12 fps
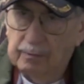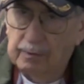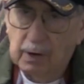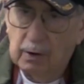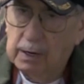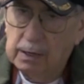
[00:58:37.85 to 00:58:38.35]

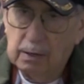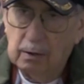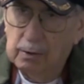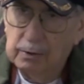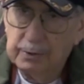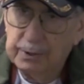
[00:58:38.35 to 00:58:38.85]
very
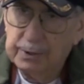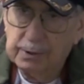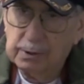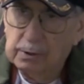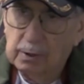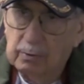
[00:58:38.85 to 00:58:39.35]
close,
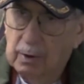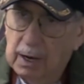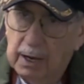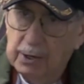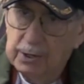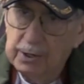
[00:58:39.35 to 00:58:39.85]
good
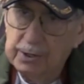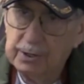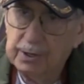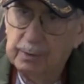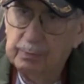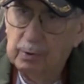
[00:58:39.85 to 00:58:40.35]

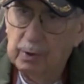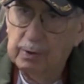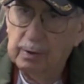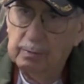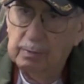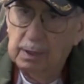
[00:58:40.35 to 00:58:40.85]
relationship with
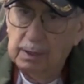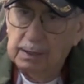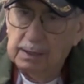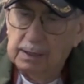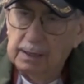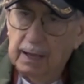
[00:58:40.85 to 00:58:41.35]
them.
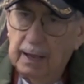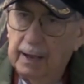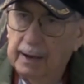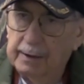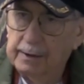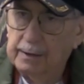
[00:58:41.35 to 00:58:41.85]

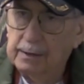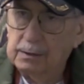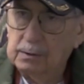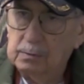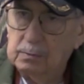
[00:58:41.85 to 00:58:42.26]
And